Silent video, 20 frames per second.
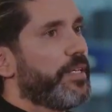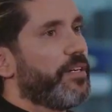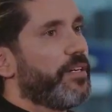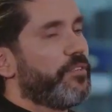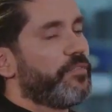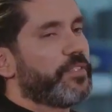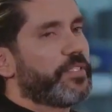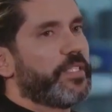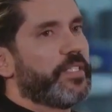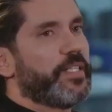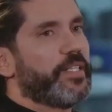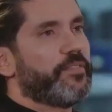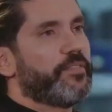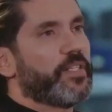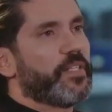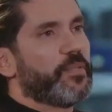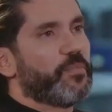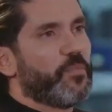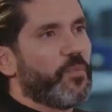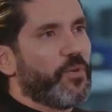Obviously,
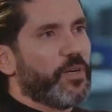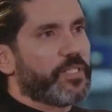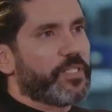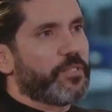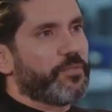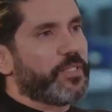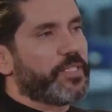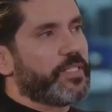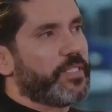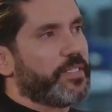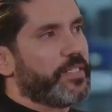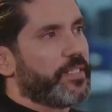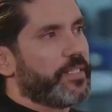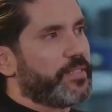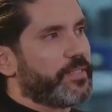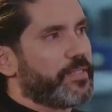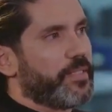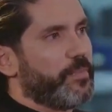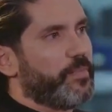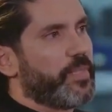even in Malta, we see
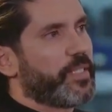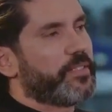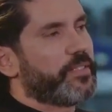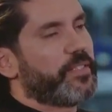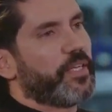that a big